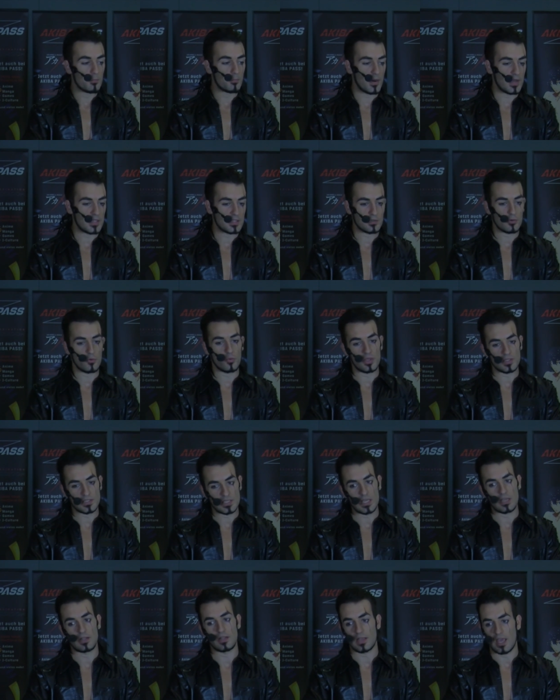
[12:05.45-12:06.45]
But we
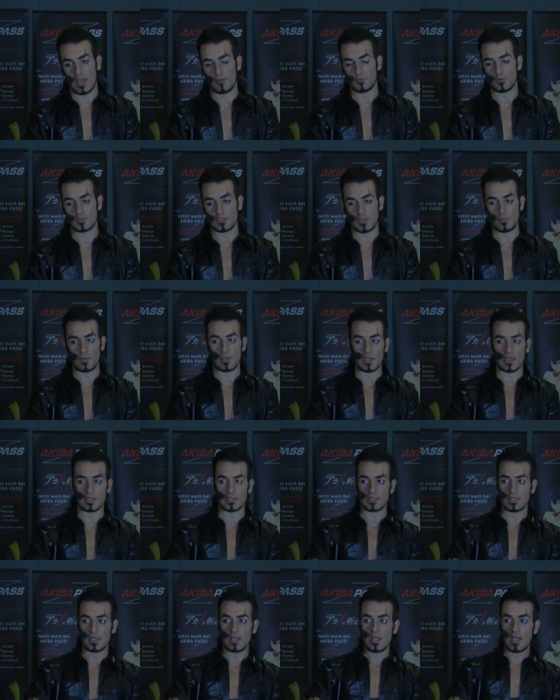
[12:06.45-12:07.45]
still have to see
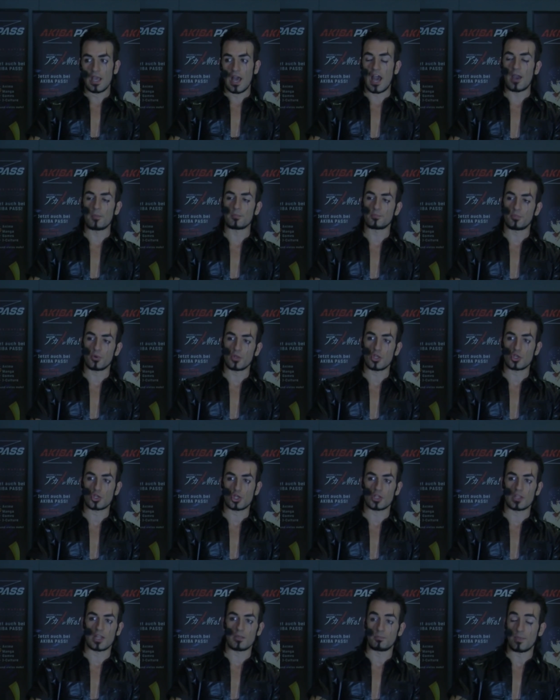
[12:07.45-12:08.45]
because I'm pretty
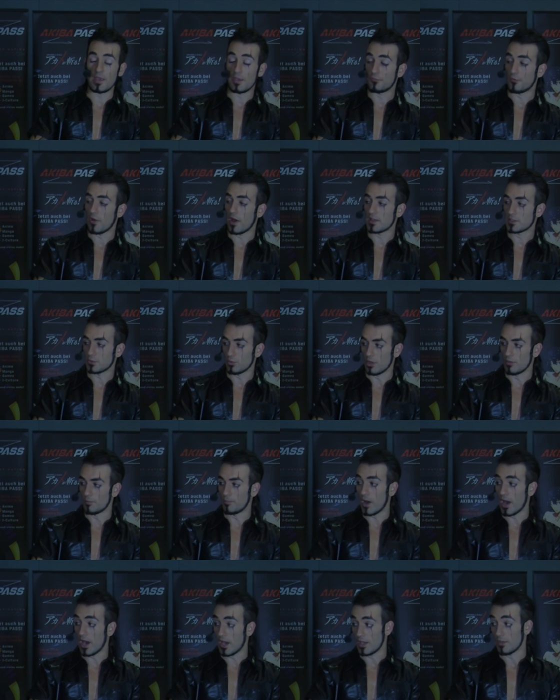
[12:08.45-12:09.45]
sure that big fans will
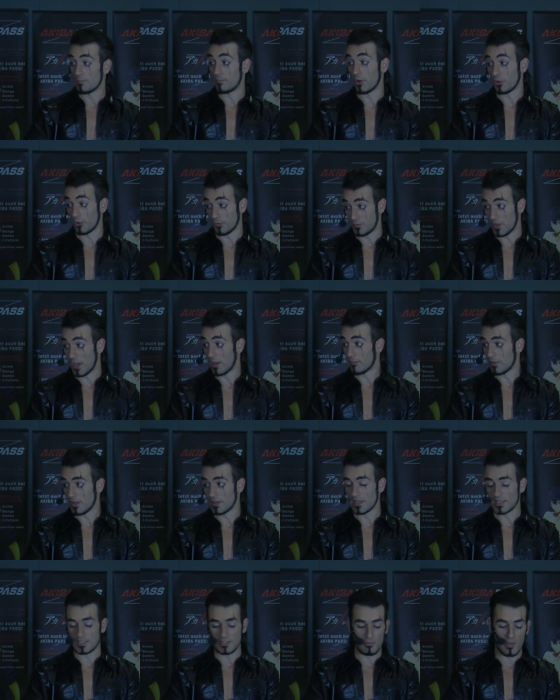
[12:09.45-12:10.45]
buy both of them.
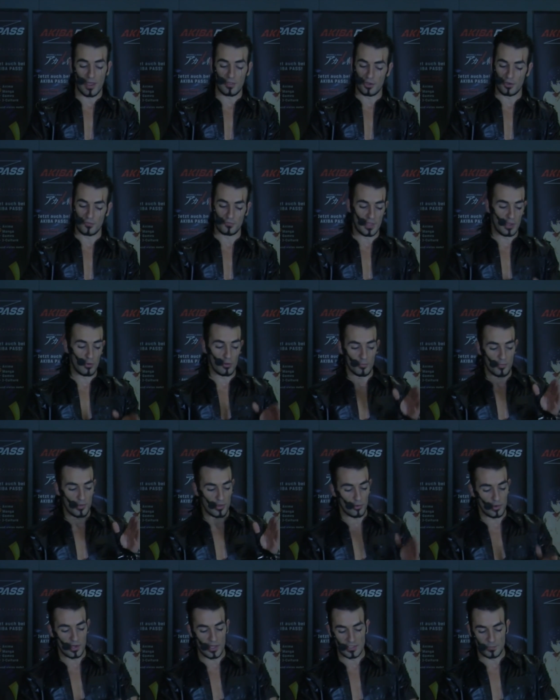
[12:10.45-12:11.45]
It doesn't matter if they will
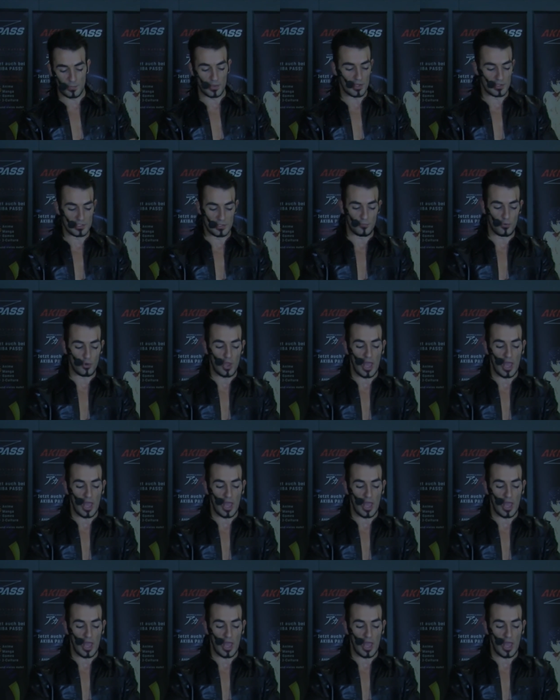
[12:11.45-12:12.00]
be released because if you